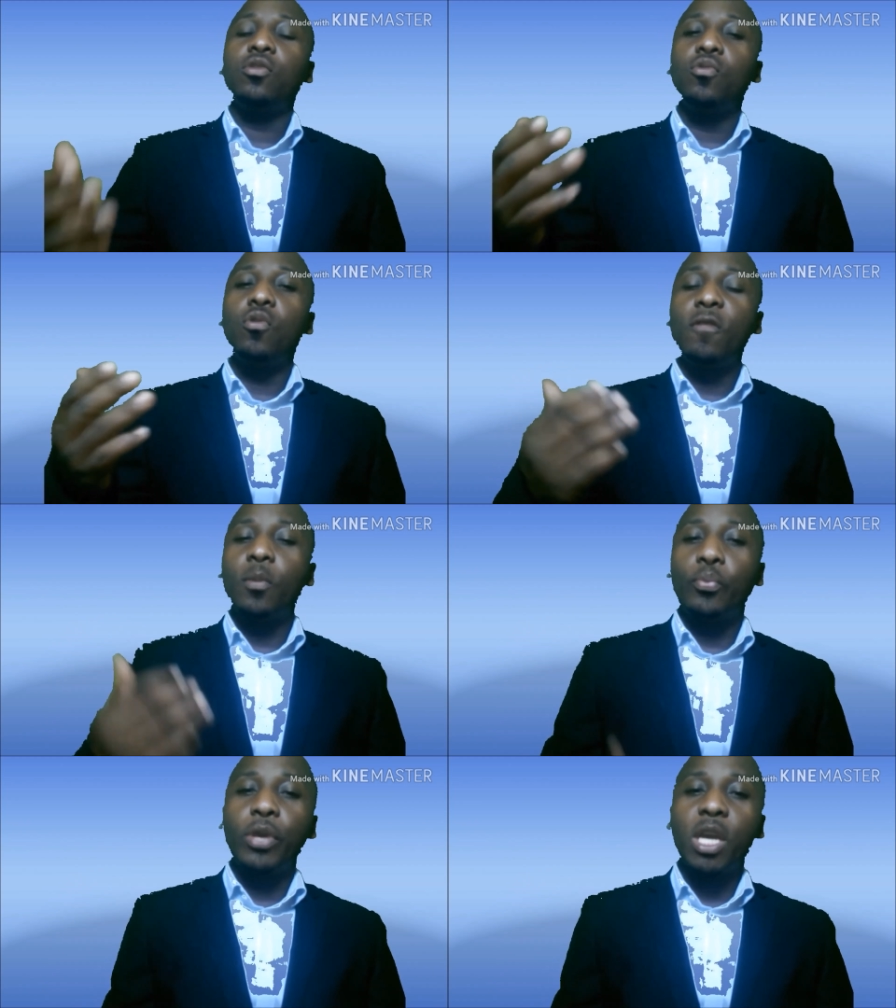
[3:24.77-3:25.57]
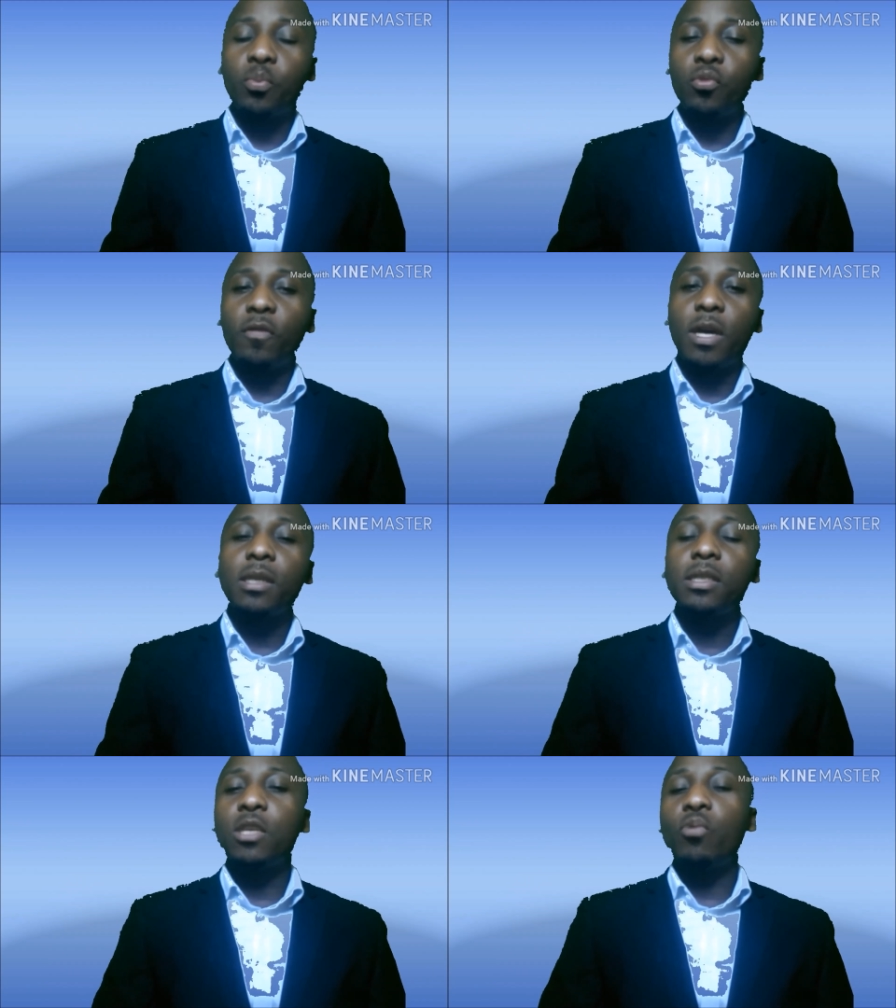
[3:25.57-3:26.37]
you go for
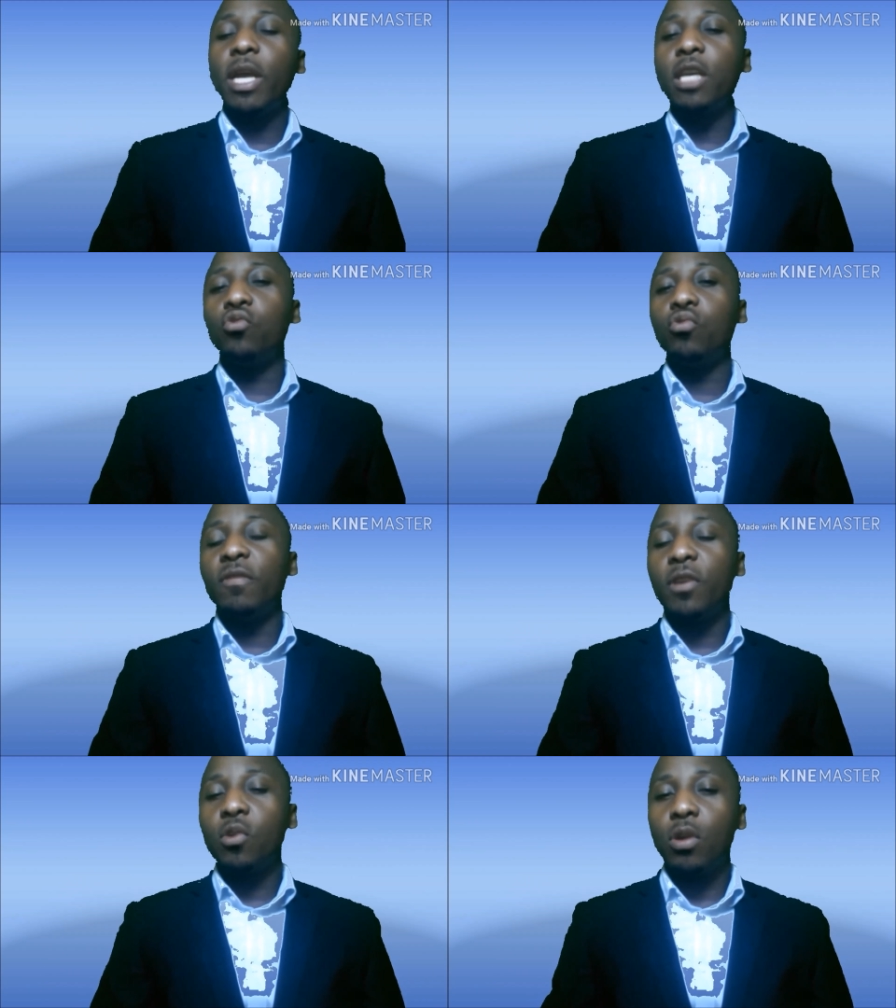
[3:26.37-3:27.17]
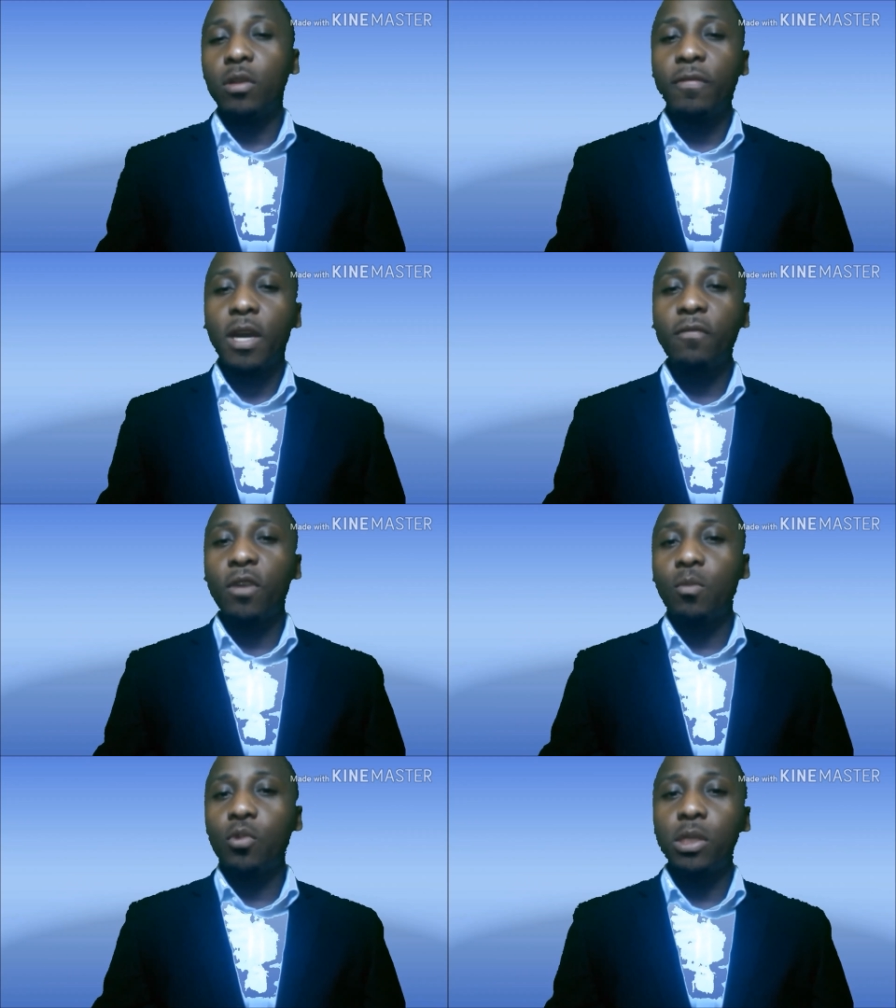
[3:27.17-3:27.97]
pre-approval, see whether you even qualify
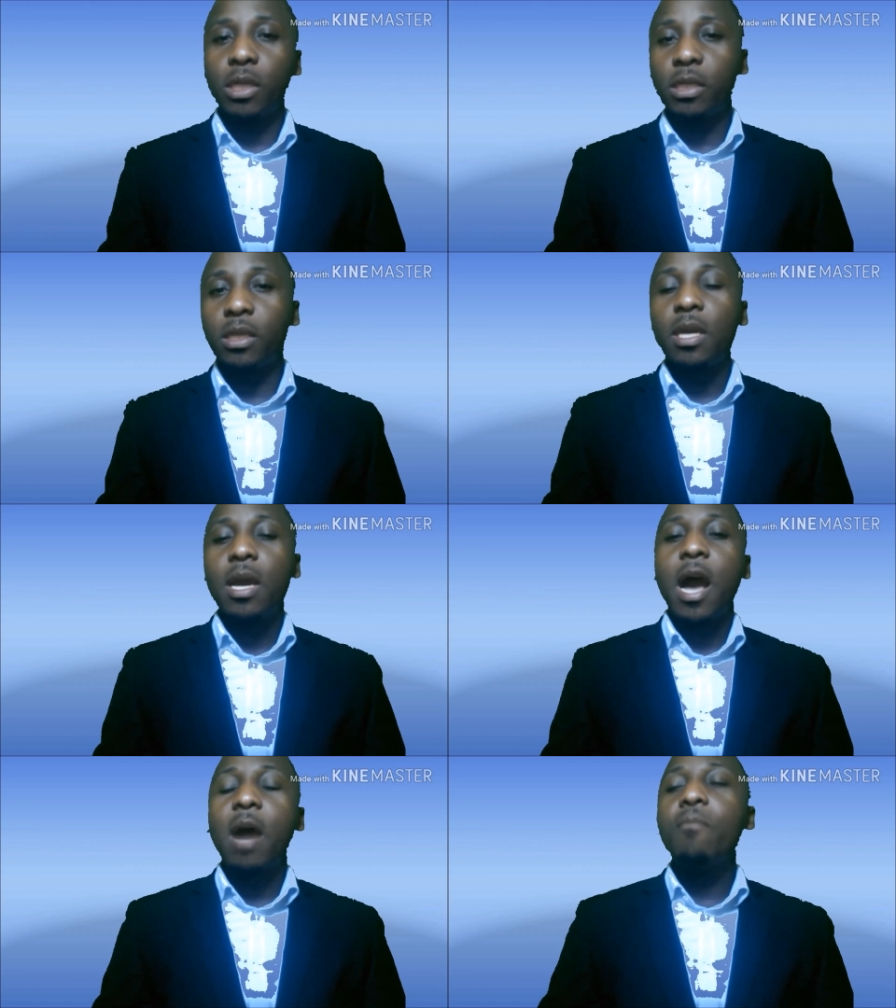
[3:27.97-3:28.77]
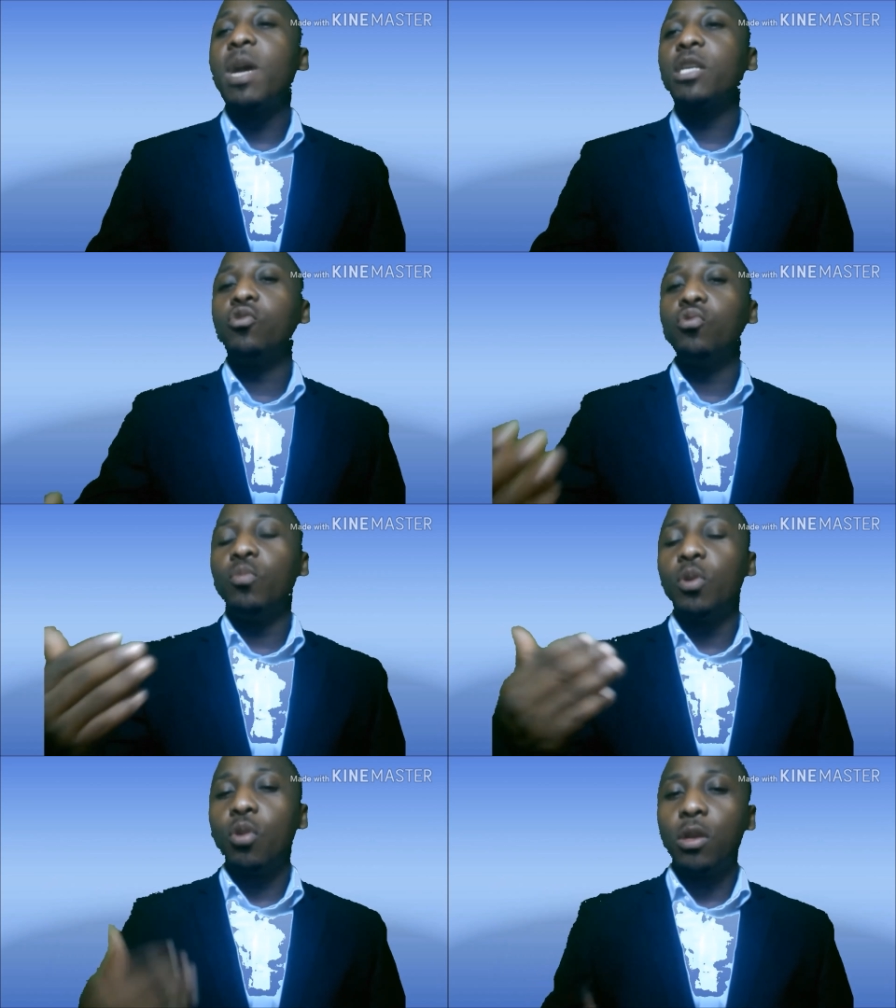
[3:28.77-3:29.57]
for a mortgage, how much you
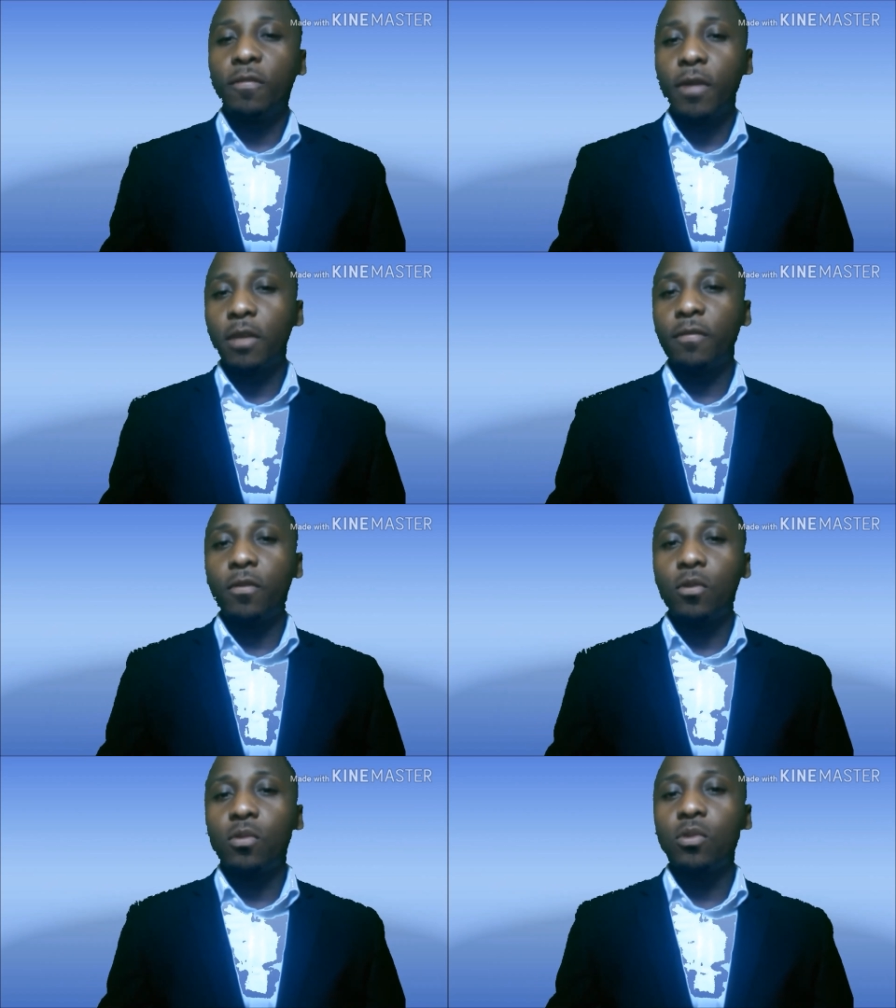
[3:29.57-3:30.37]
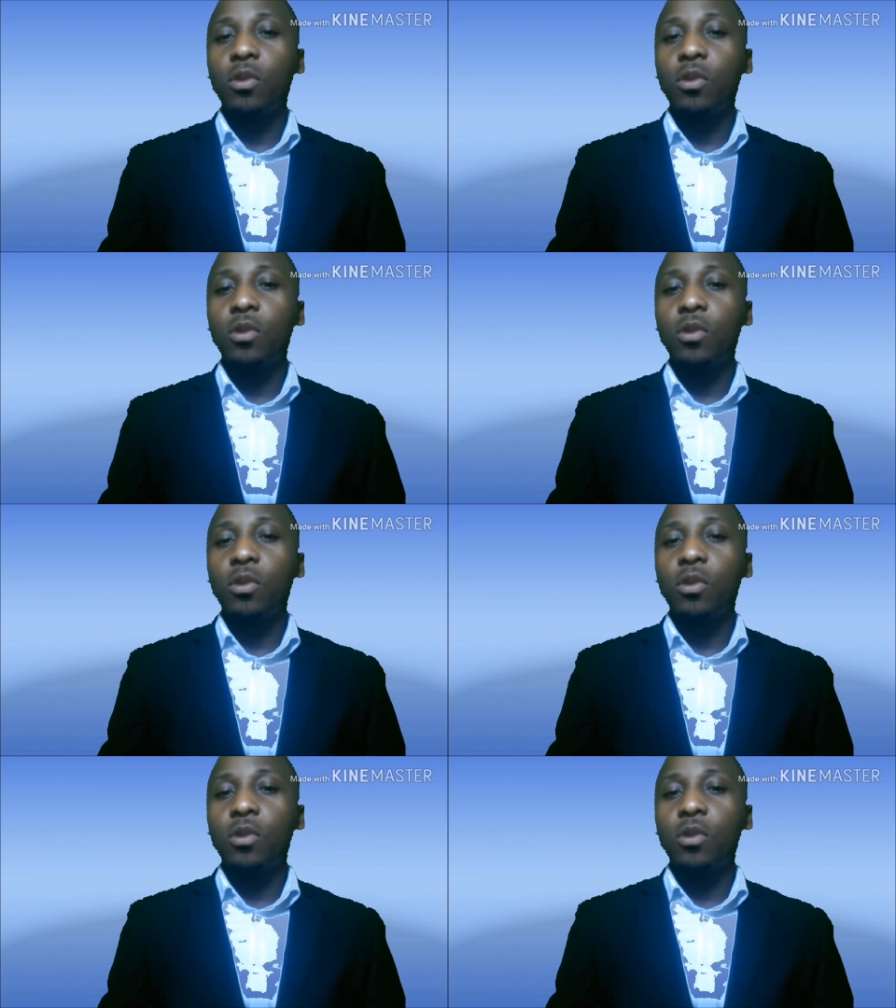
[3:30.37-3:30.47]
will be qualified for.